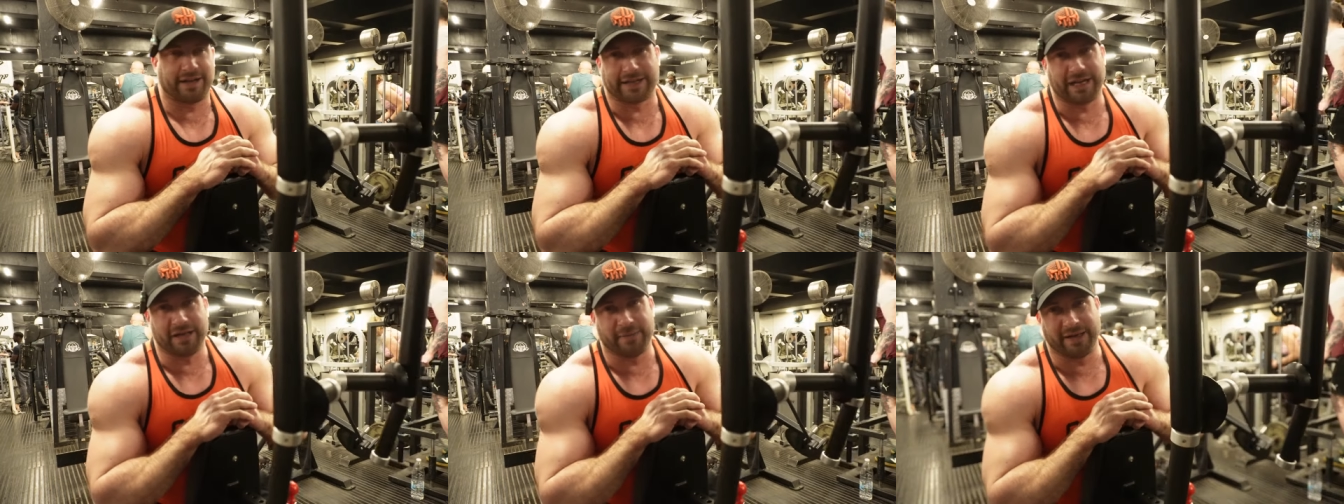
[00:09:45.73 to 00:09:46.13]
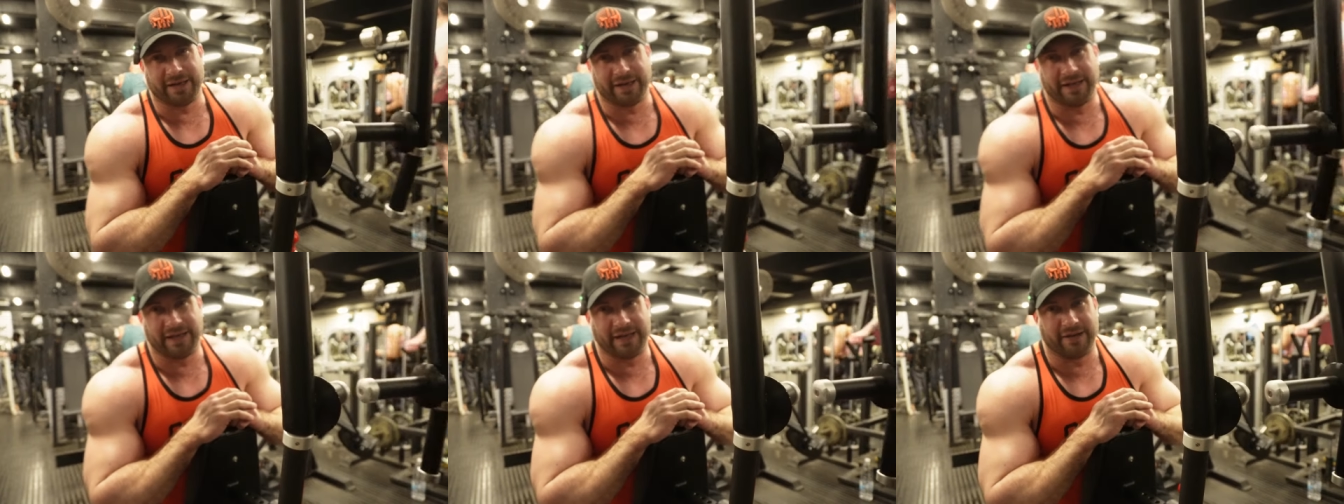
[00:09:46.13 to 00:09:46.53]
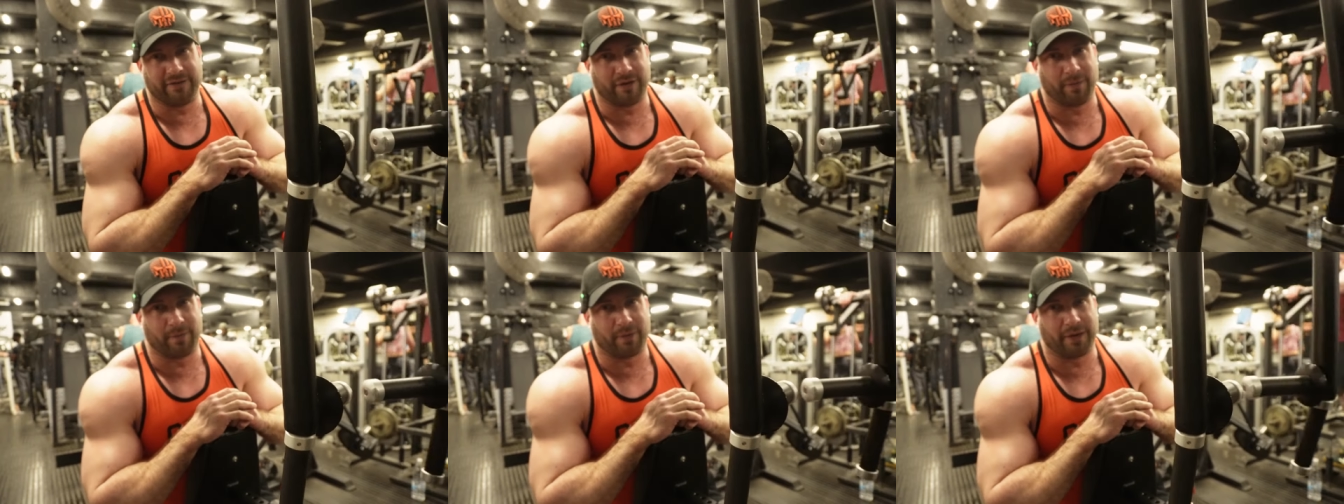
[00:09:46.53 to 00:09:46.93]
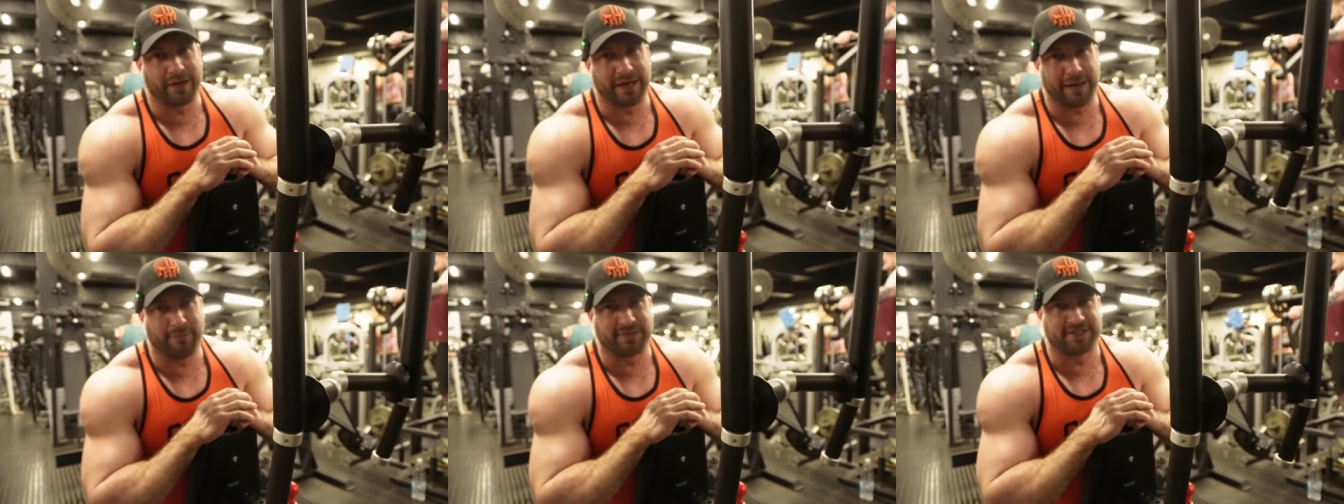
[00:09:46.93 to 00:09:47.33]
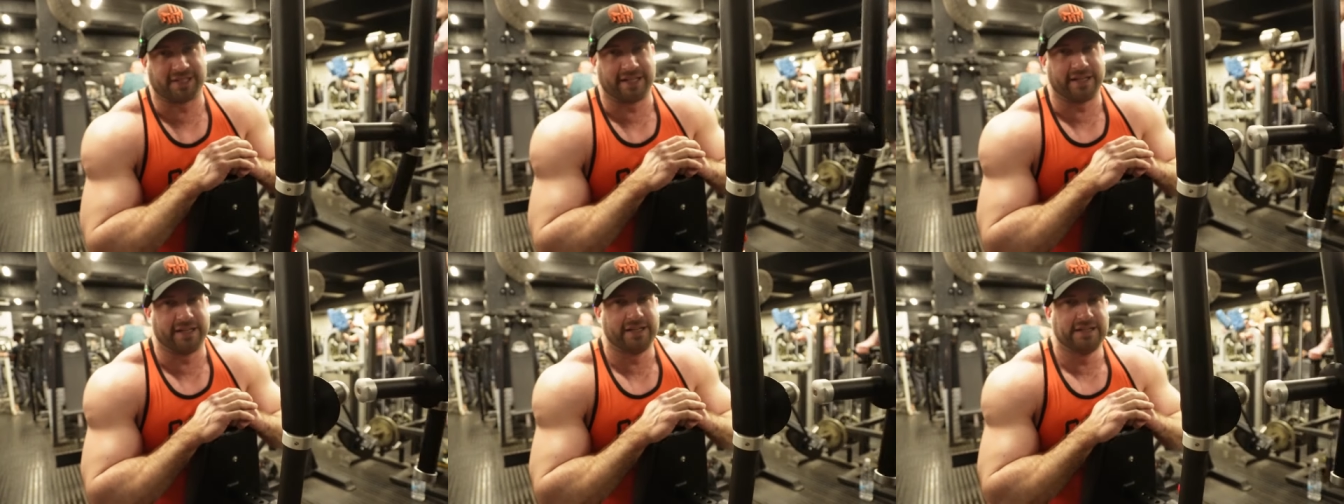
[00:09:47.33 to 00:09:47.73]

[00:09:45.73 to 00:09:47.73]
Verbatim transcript: I came in here on pre-empty,